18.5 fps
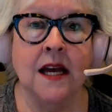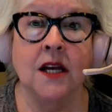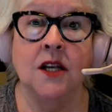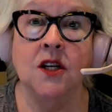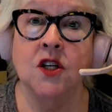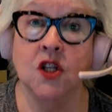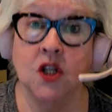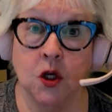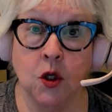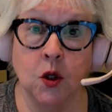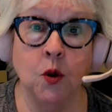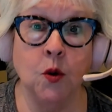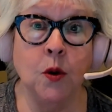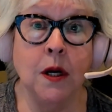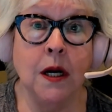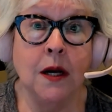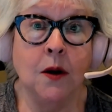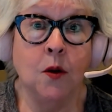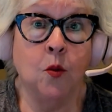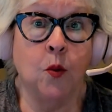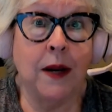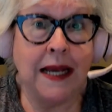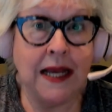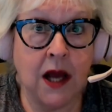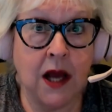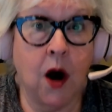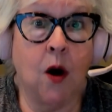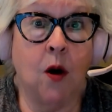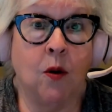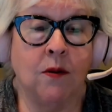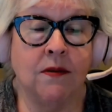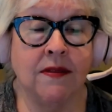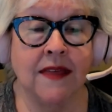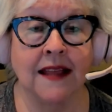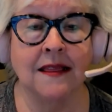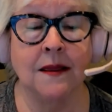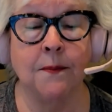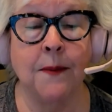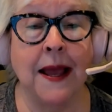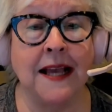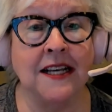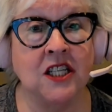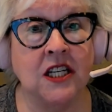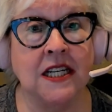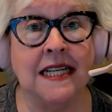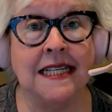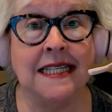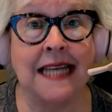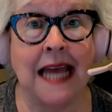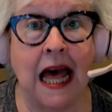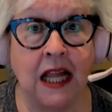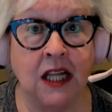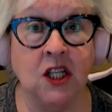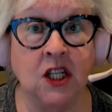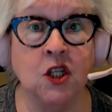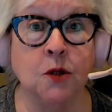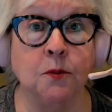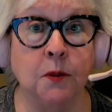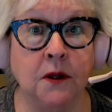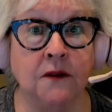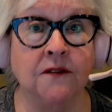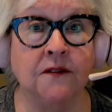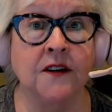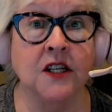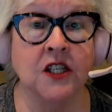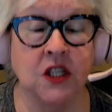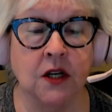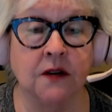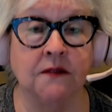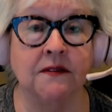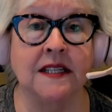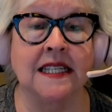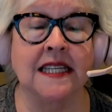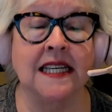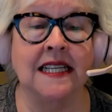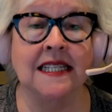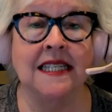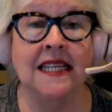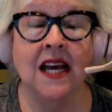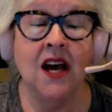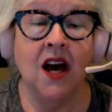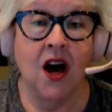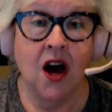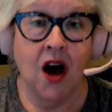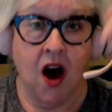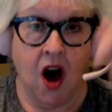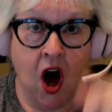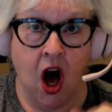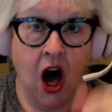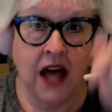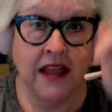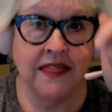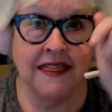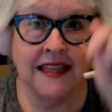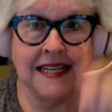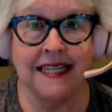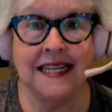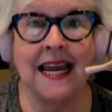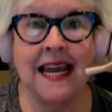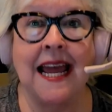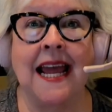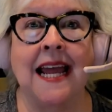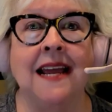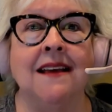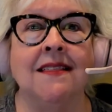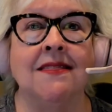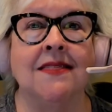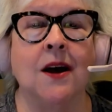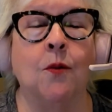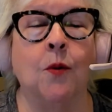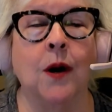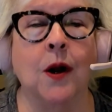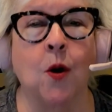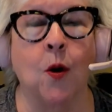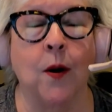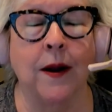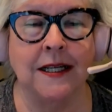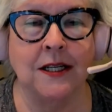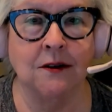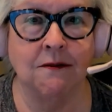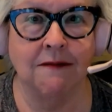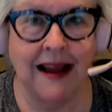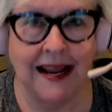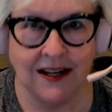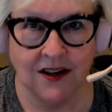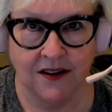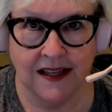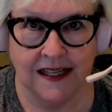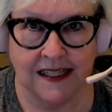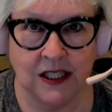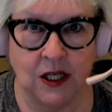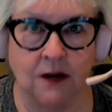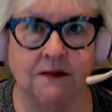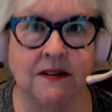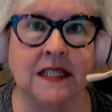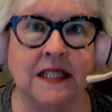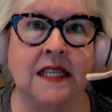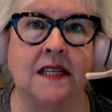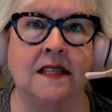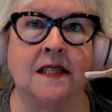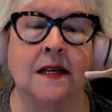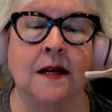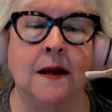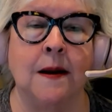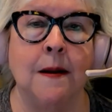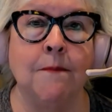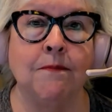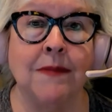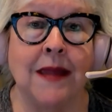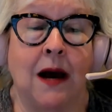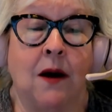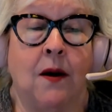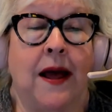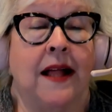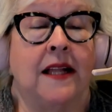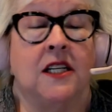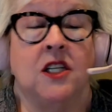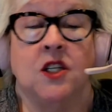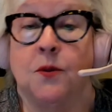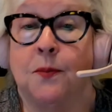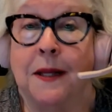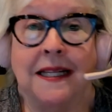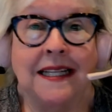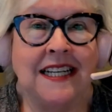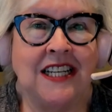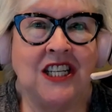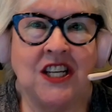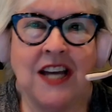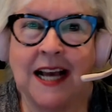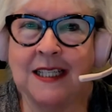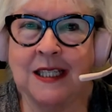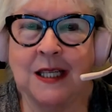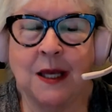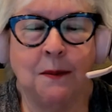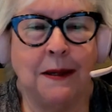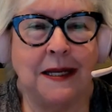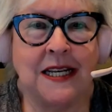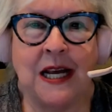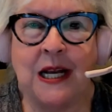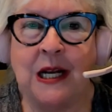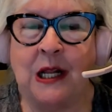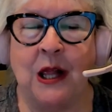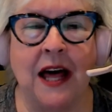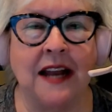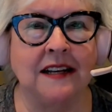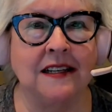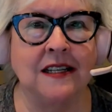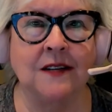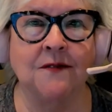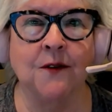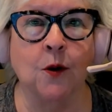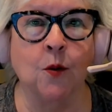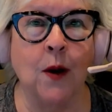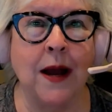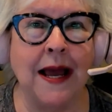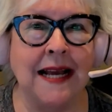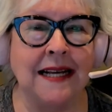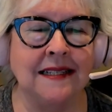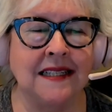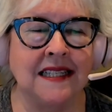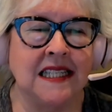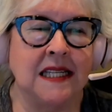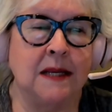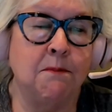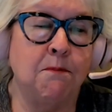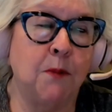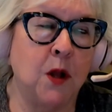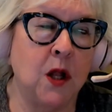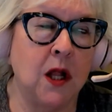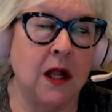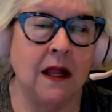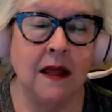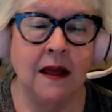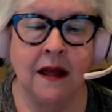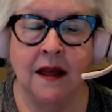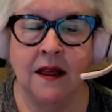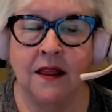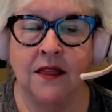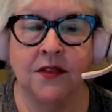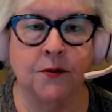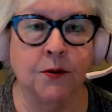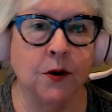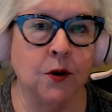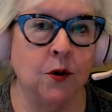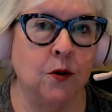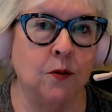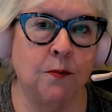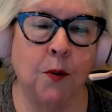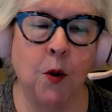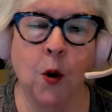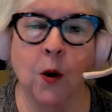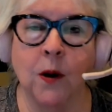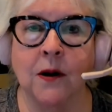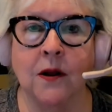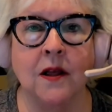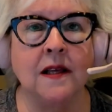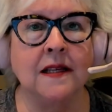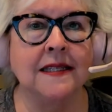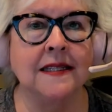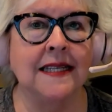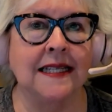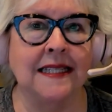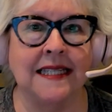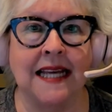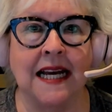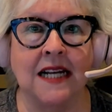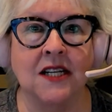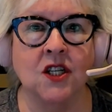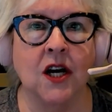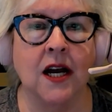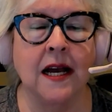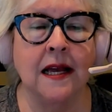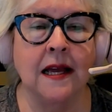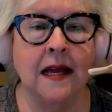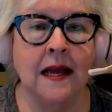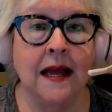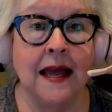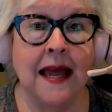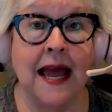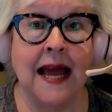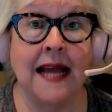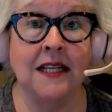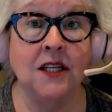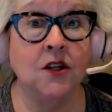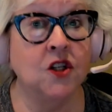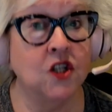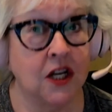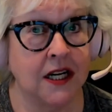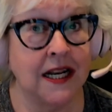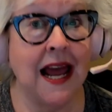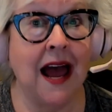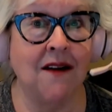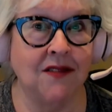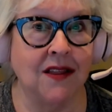do we know that the patient is eligible for services on the day that we're going to render the services? Now, eligibility checks can be done a lot of different ways, simple, through portals, etc., and you should have the